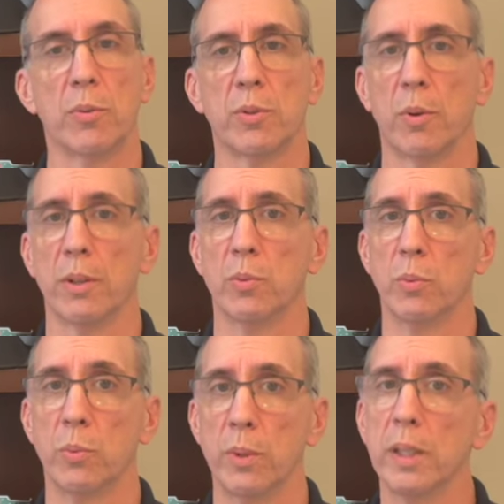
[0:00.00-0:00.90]
resort is
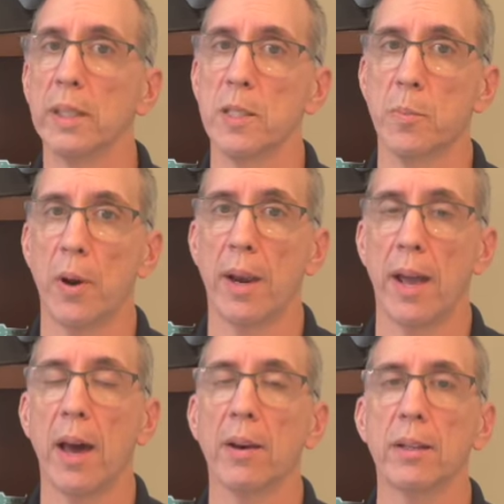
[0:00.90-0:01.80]
really spread out.